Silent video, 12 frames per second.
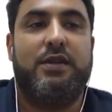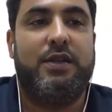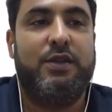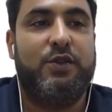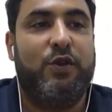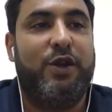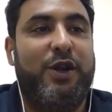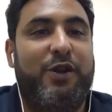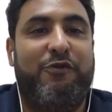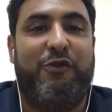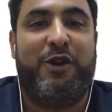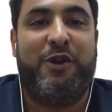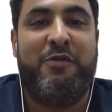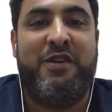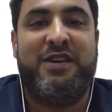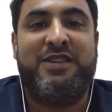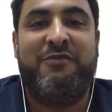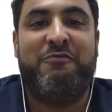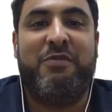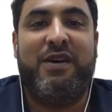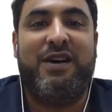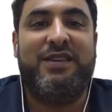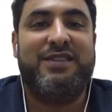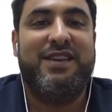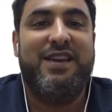and so already 40 minutes have passed.